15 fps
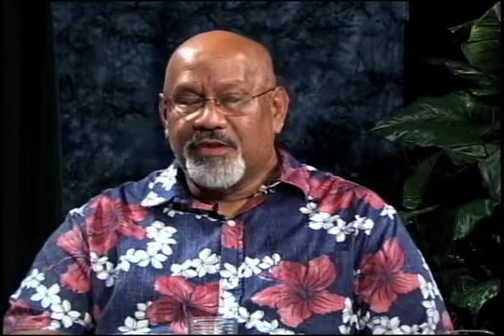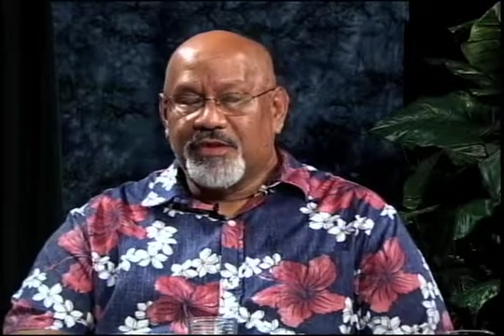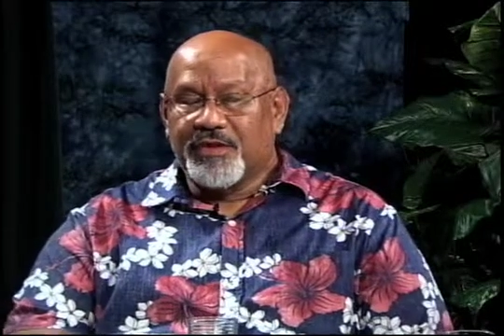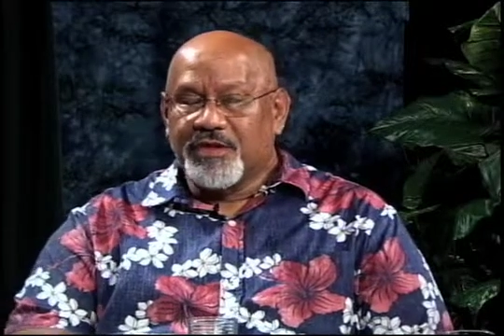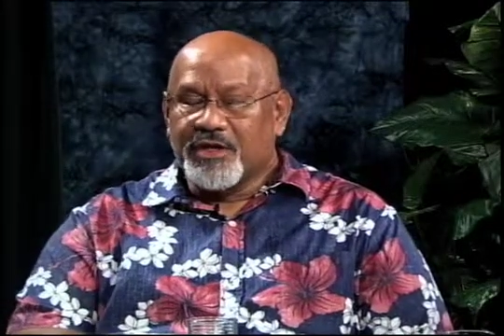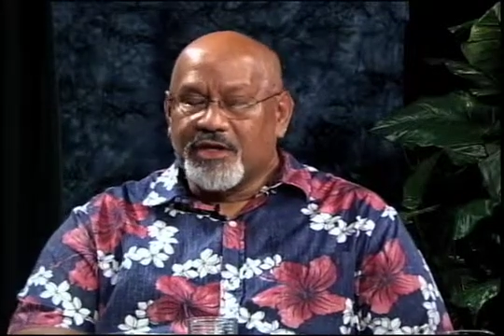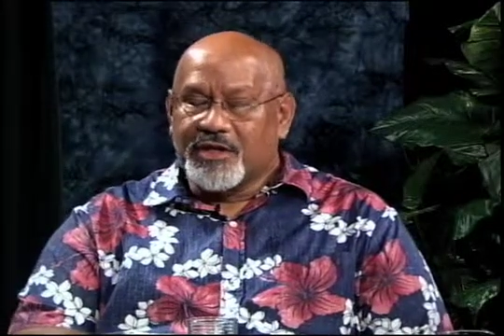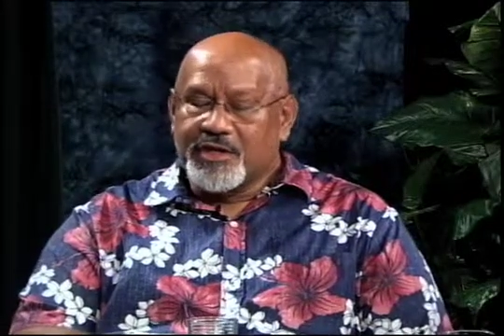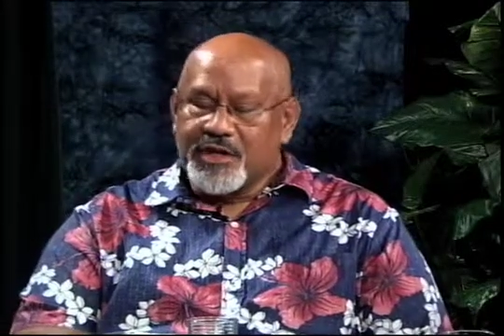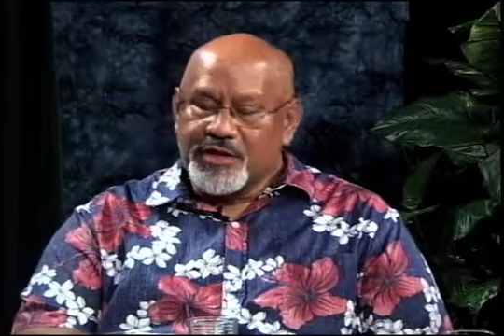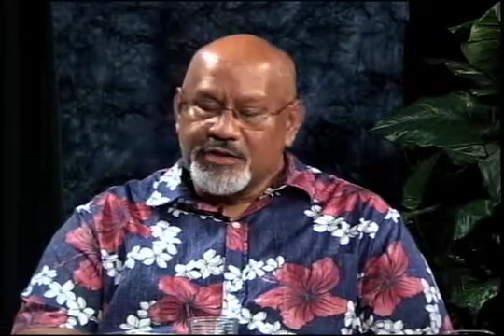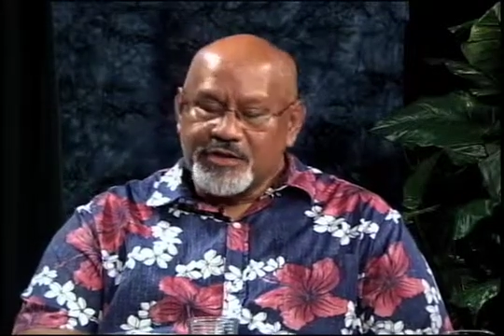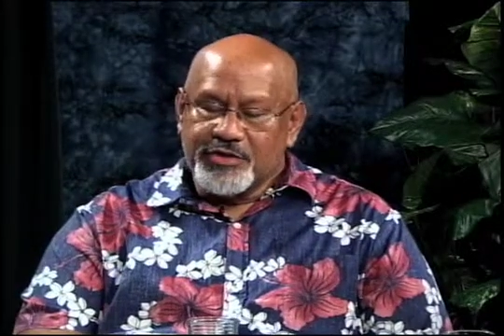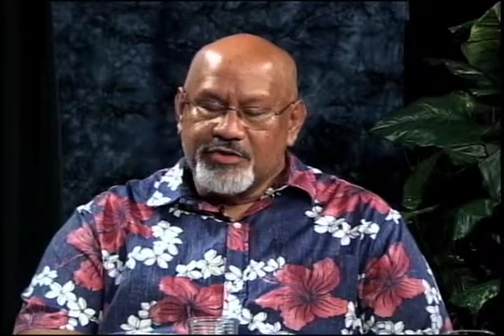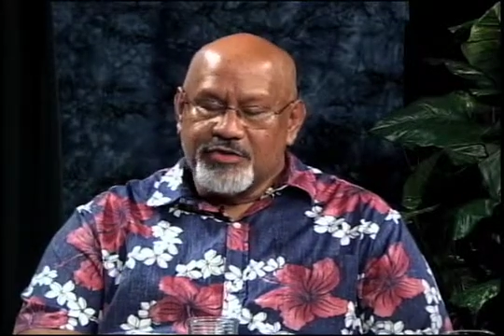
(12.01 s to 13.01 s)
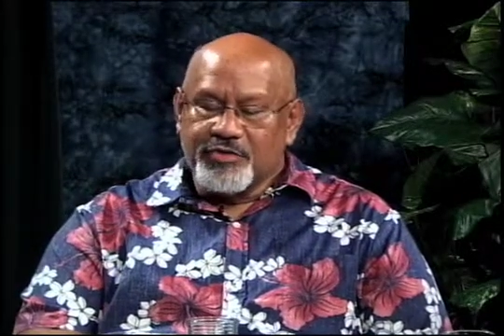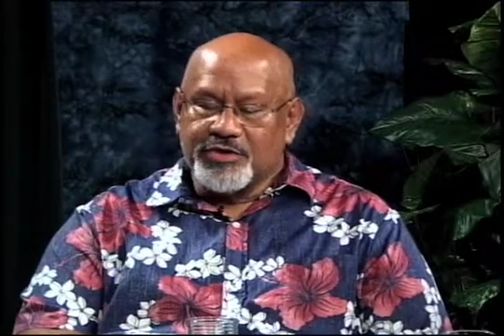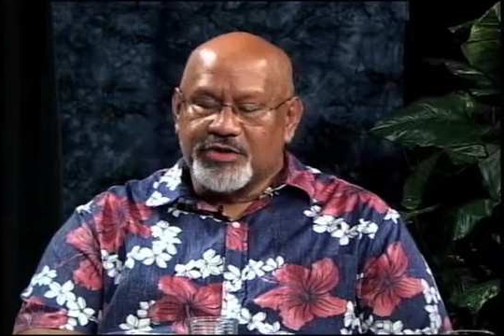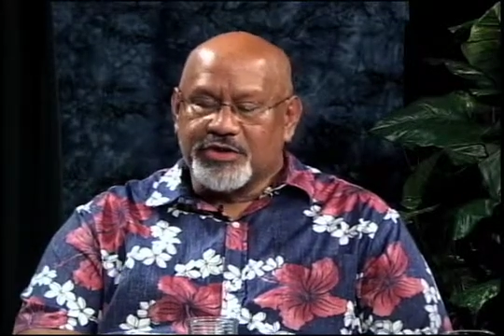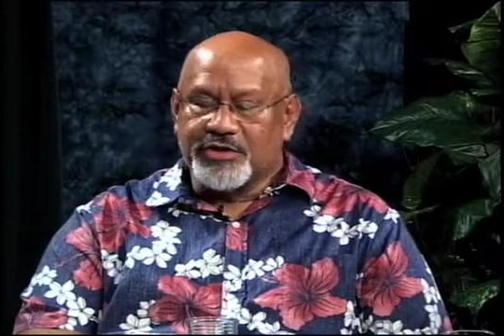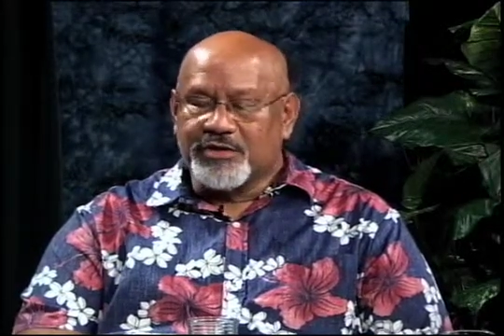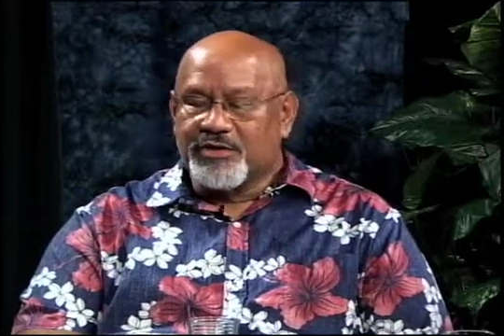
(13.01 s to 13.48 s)
the
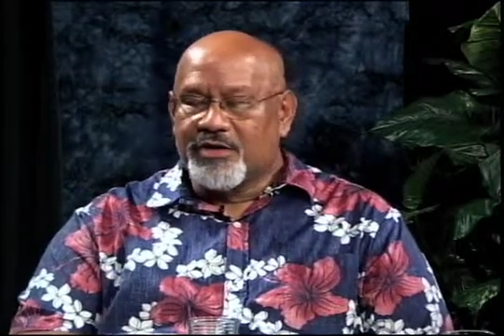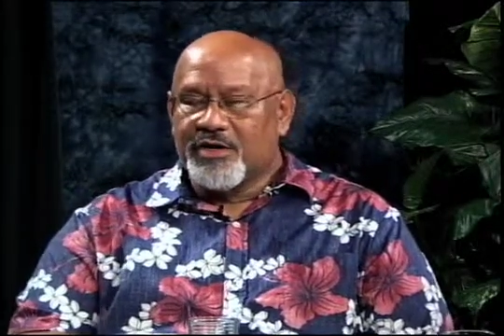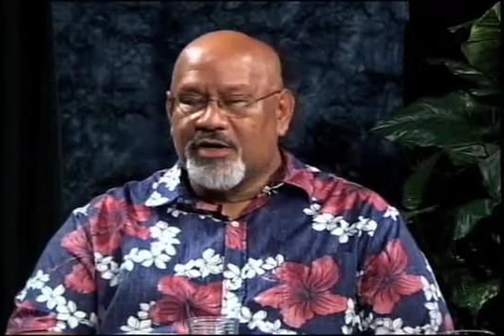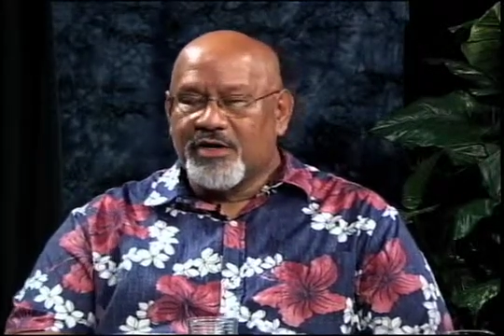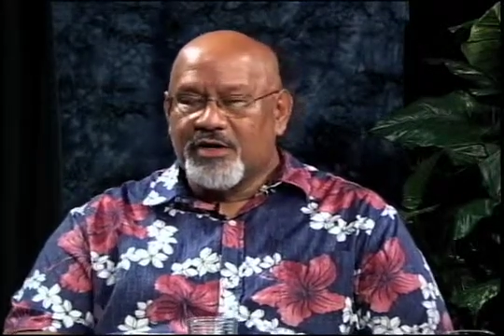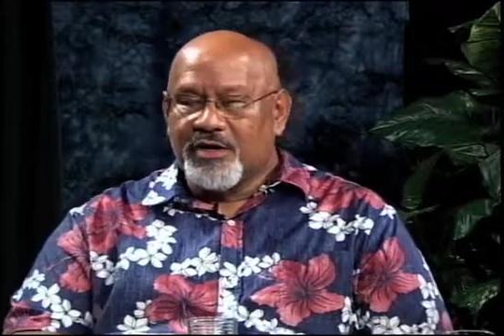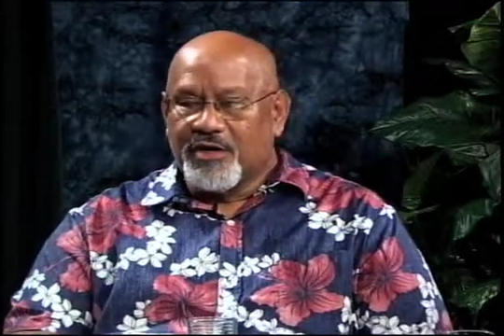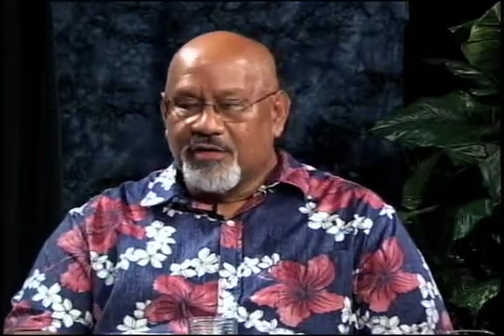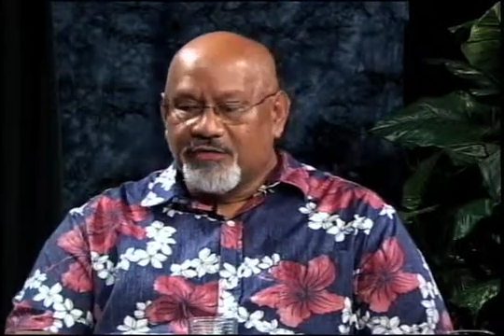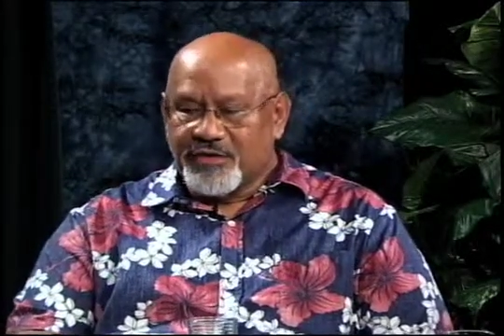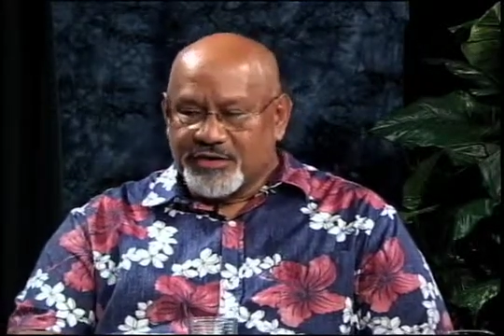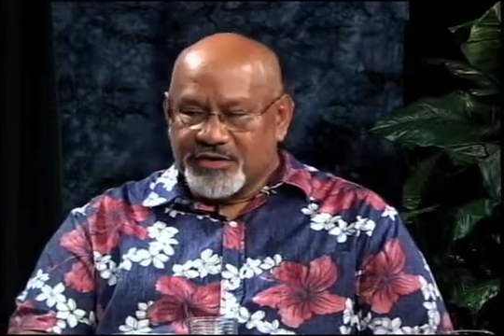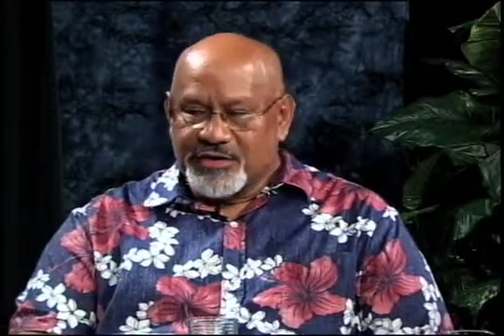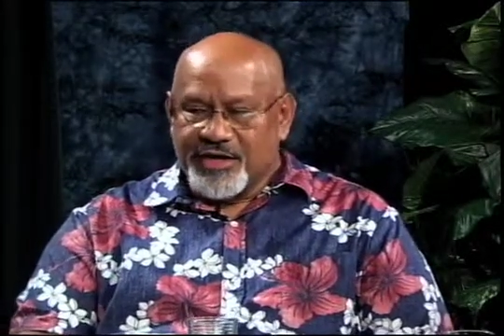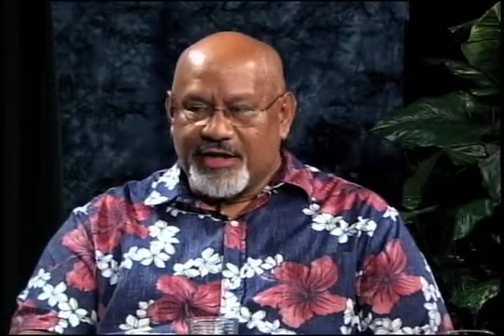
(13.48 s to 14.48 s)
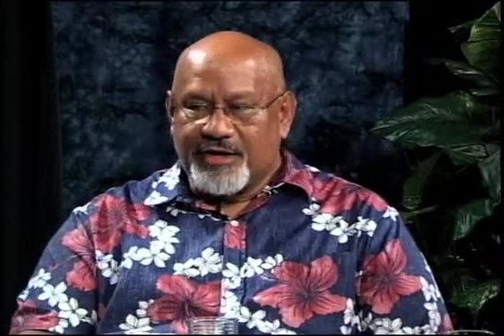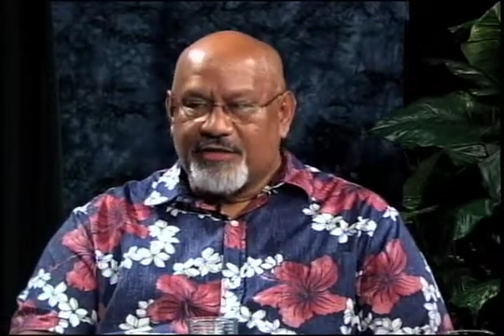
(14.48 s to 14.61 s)
Constitution of the state